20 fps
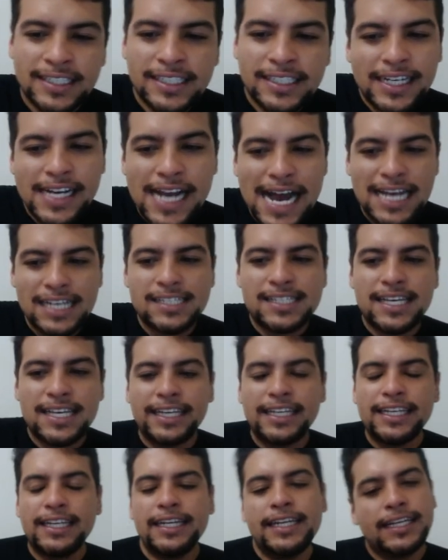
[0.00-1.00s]
Guys,
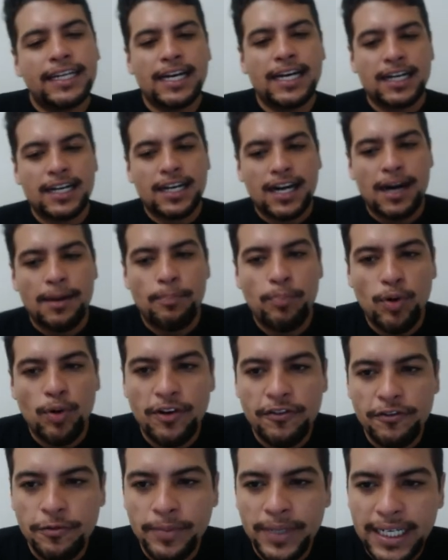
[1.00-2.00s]
in a couple
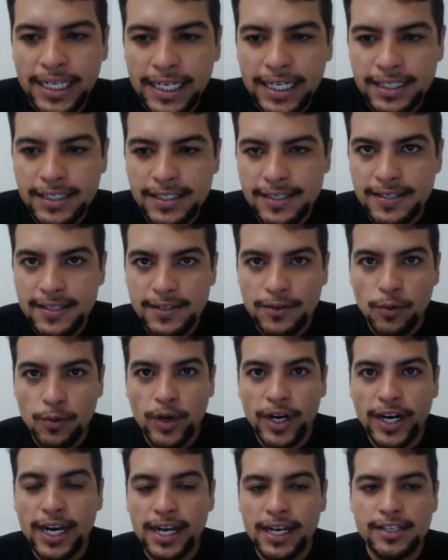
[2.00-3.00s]
of minutes,
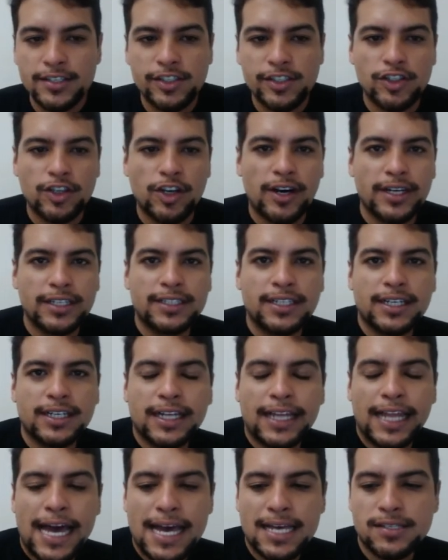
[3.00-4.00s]
we're going to start the
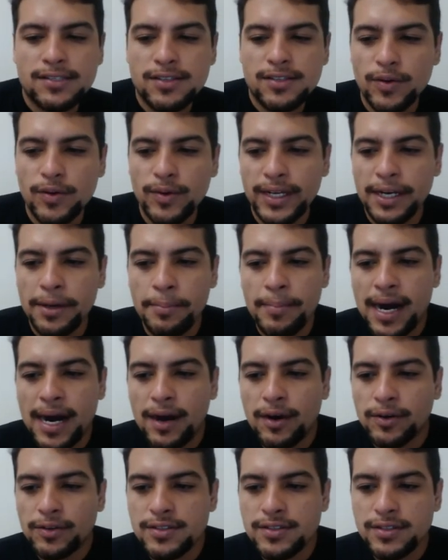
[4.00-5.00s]
class. So, in
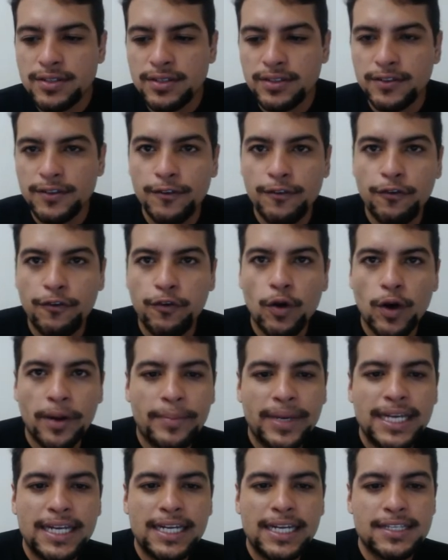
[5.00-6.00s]
about four
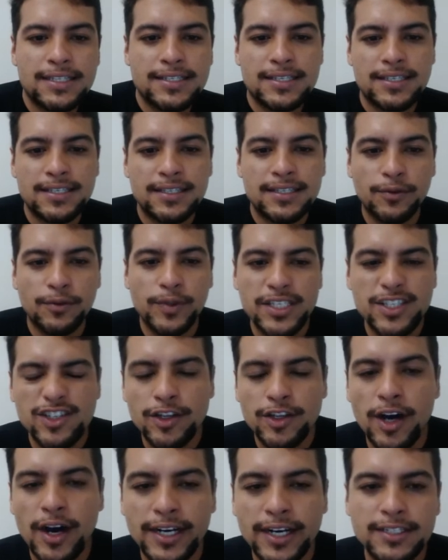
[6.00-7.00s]
minutes, we
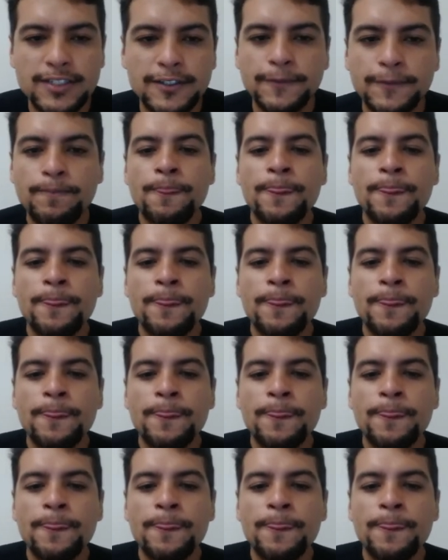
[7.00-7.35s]
start.